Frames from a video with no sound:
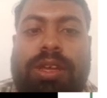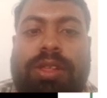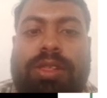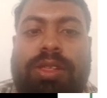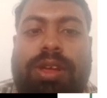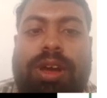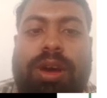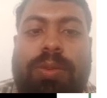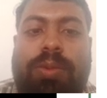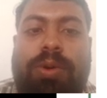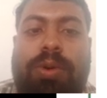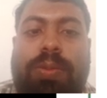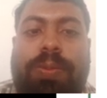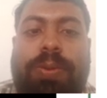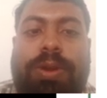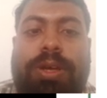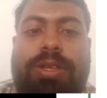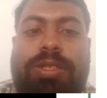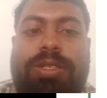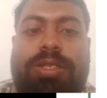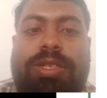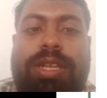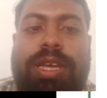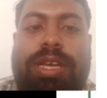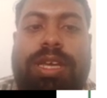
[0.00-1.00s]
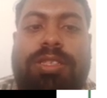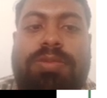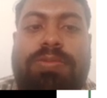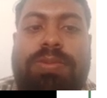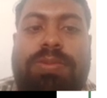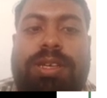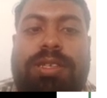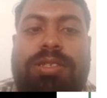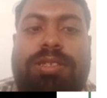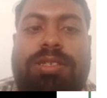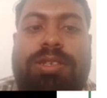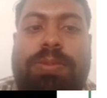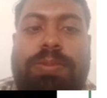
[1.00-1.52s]
The above process takes
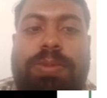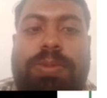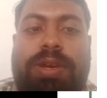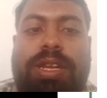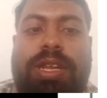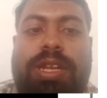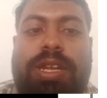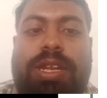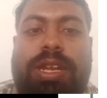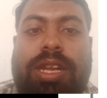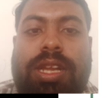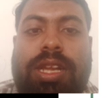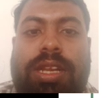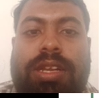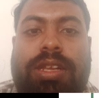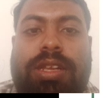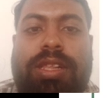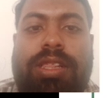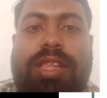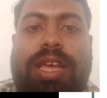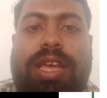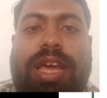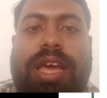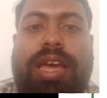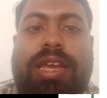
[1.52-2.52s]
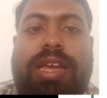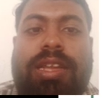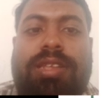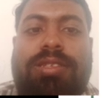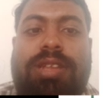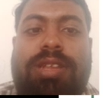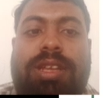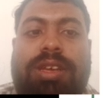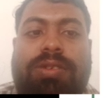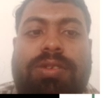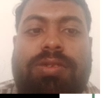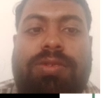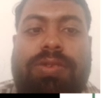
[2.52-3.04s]
place repeatedly till the air is
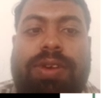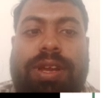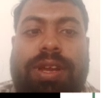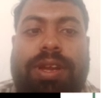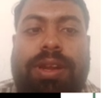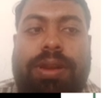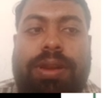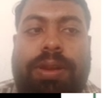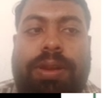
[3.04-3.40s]
liquefied.